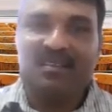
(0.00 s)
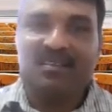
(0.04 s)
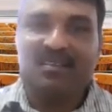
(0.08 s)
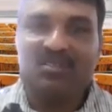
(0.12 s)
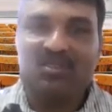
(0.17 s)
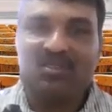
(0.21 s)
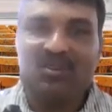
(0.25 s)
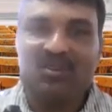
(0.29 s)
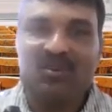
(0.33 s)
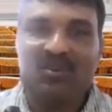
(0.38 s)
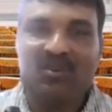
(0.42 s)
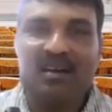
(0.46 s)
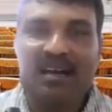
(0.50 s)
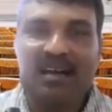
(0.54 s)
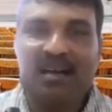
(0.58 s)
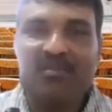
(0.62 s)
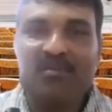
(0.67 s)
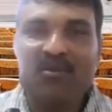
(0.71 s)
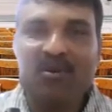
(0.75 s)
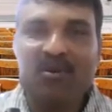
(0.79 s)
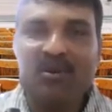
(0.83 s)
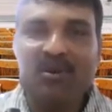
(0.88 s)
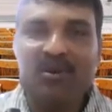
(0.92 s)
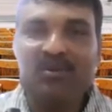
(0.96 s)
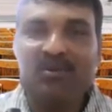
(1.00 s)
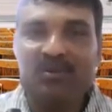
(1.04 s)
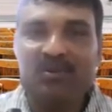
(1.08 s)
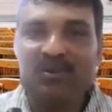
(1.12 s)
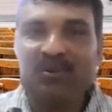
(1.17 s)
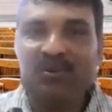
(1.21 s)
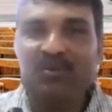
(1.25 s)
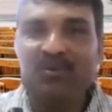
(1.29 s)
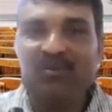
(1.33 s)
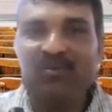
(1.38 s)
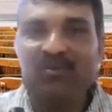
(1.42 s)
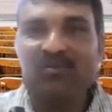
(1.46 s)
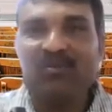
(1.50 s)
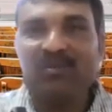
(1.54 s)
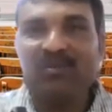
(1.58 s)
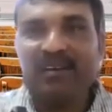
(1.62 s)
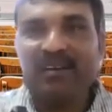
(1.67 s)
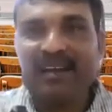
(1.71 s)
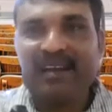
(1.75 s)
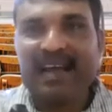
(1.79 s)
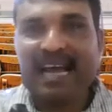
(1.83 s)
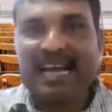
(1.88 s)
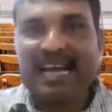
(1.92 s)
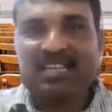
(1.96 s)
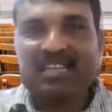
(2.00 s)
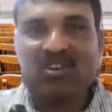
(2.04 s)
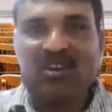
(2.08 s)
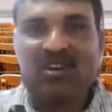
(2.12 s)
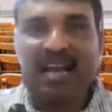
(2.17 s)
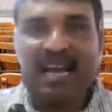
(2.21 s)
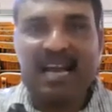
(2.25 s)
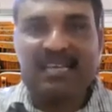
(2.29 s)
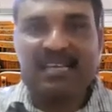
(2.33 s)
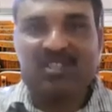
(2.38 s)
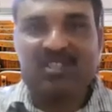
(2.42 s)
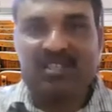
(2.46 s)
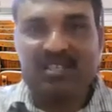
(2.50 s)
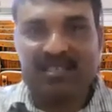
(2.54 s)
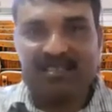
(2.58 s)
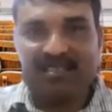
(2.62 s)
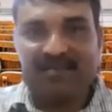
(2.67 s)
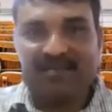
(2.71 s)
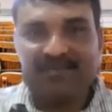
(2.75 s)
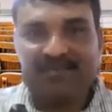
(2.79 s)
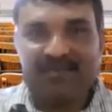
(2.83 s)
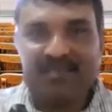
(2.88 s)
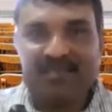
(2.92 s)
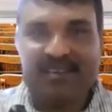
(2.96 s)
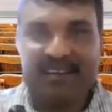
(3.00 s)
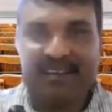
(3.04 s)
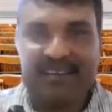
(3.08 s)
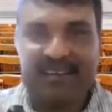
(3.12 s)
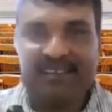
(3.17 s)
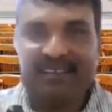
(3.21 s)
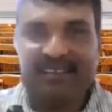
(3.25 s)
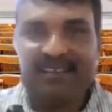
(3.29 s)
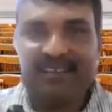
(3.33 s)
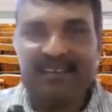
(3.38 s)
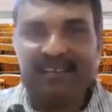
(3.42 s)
So I'm going to rationalize this, right?